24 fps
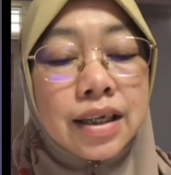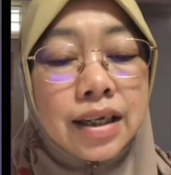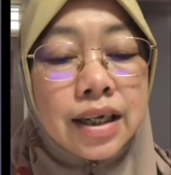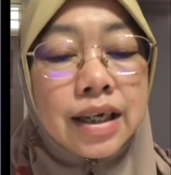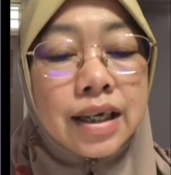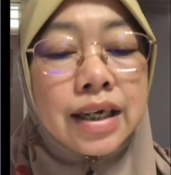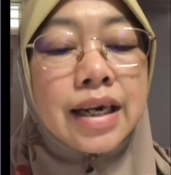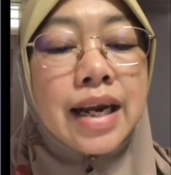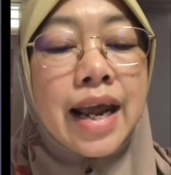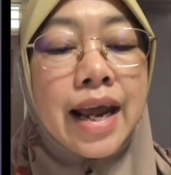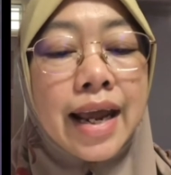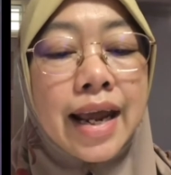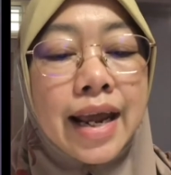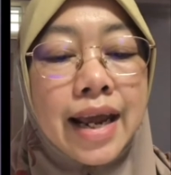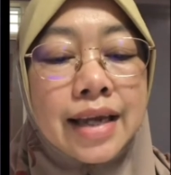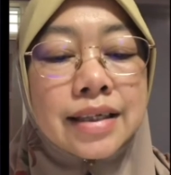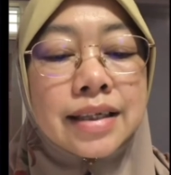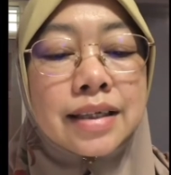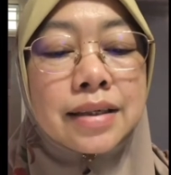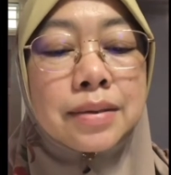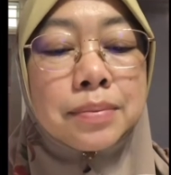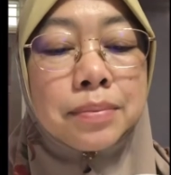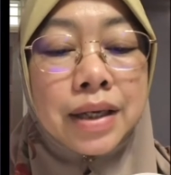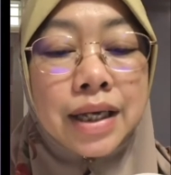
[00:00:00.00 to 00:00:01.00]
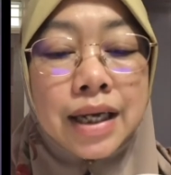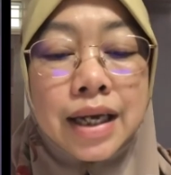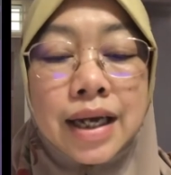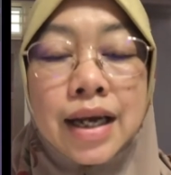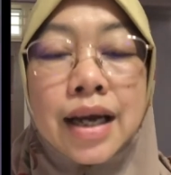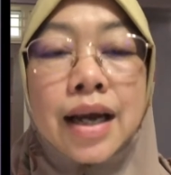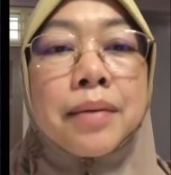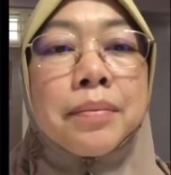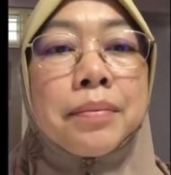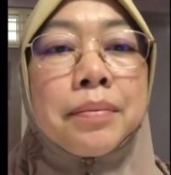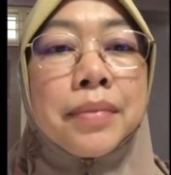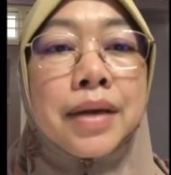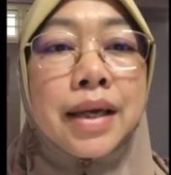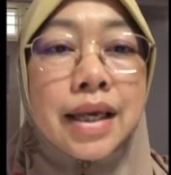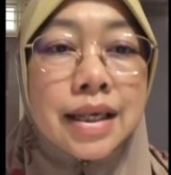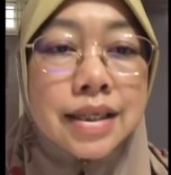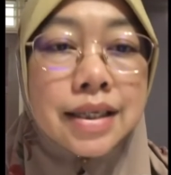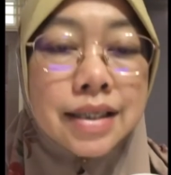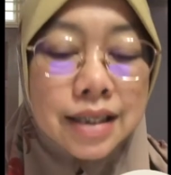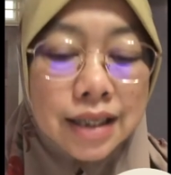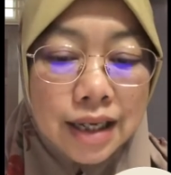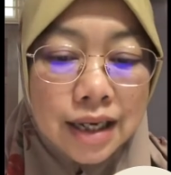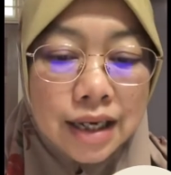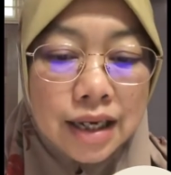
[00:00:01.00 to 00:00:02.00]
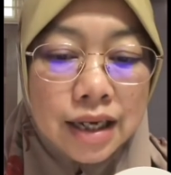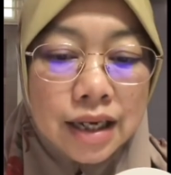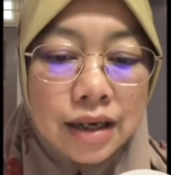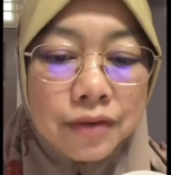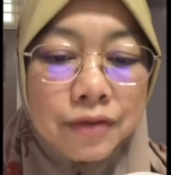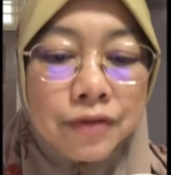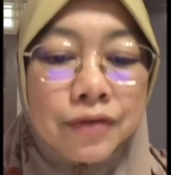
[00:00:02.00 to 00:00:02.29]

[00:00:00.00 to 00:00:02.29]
it has become easier